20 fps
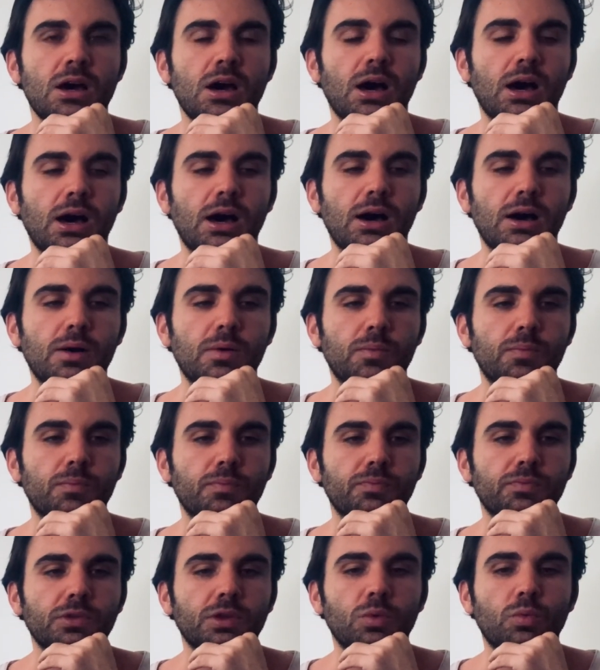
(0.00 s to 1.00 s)

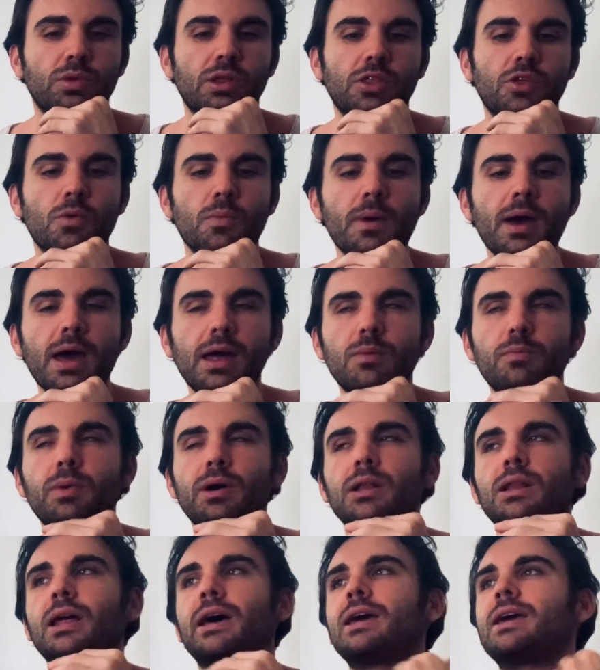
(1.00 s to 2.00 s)
um, with other men,
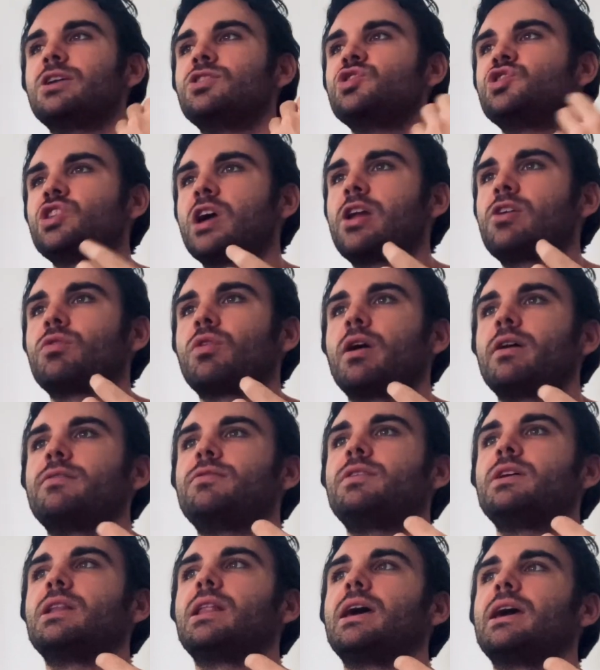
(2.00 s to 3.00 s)
but like in general, I
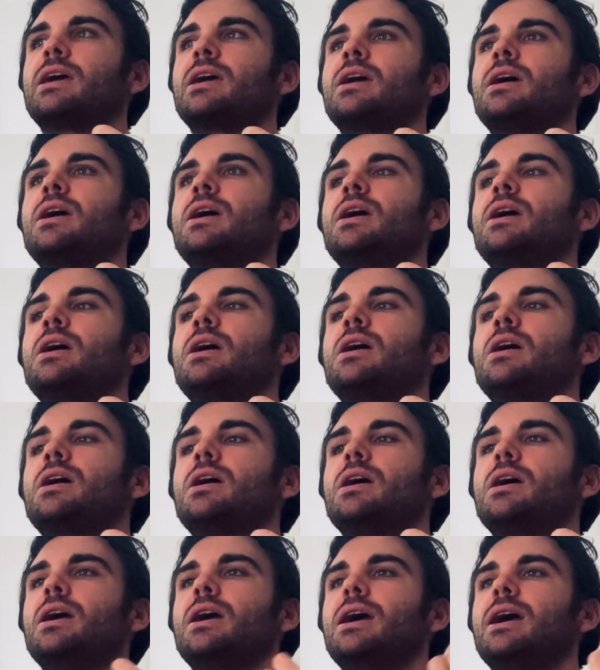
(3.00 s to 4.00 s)
feel like
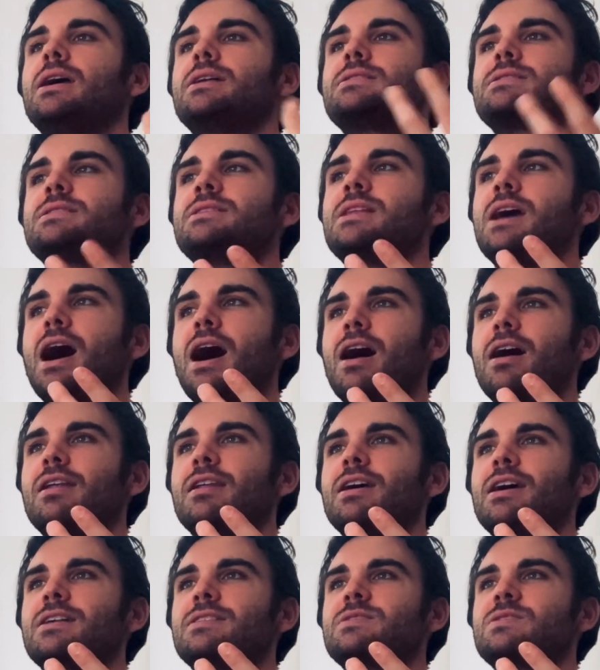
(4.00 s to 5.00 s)
it's
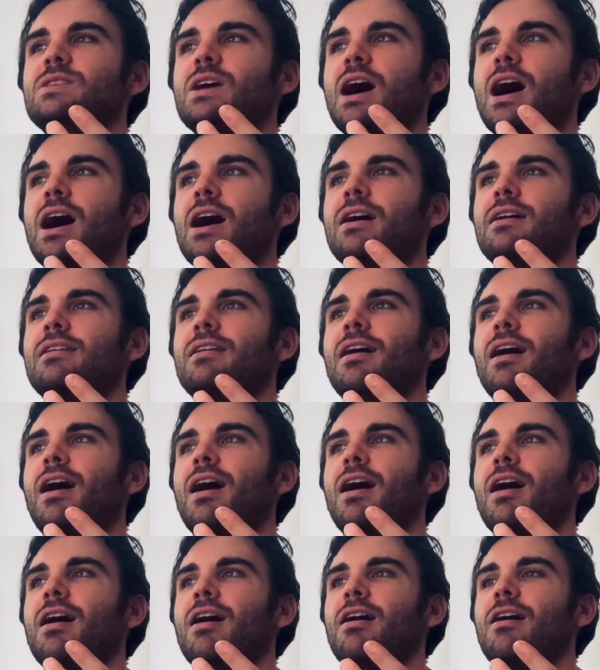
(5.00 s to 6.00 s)
not, it's not,
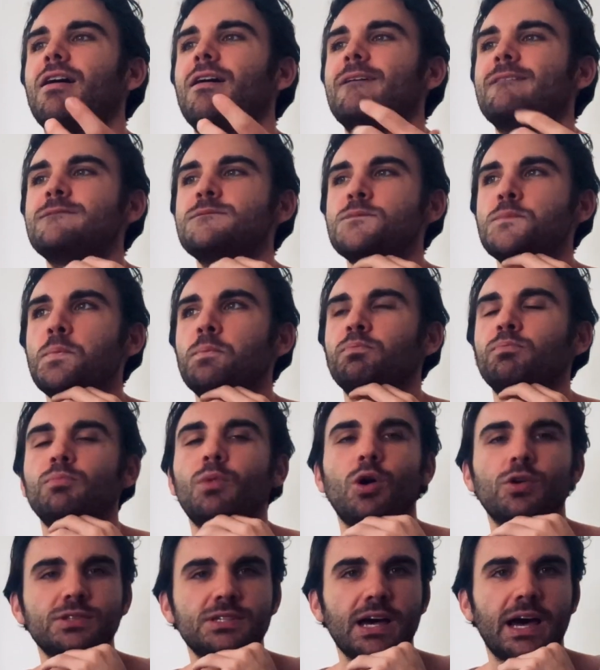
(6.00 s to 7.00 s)
uh,
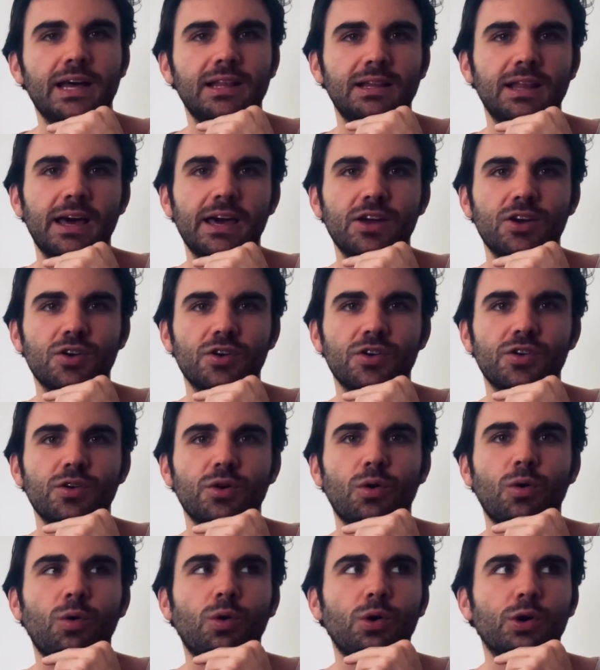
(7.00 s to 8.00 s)
multi-layered
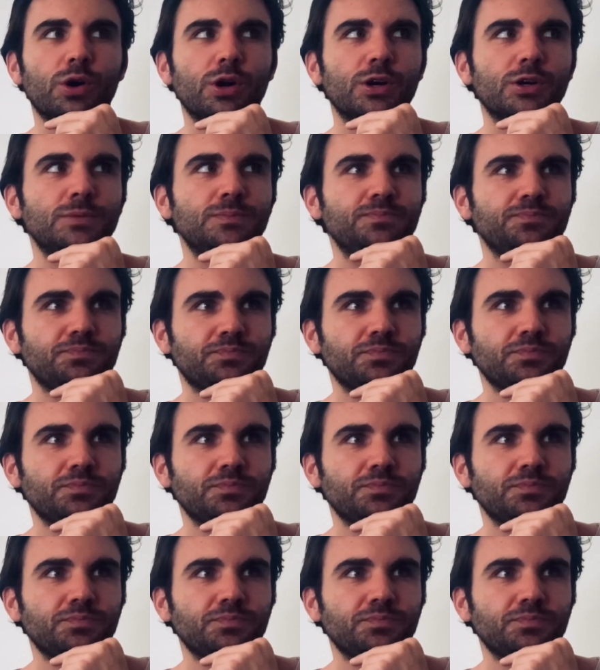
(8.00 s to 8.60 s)
or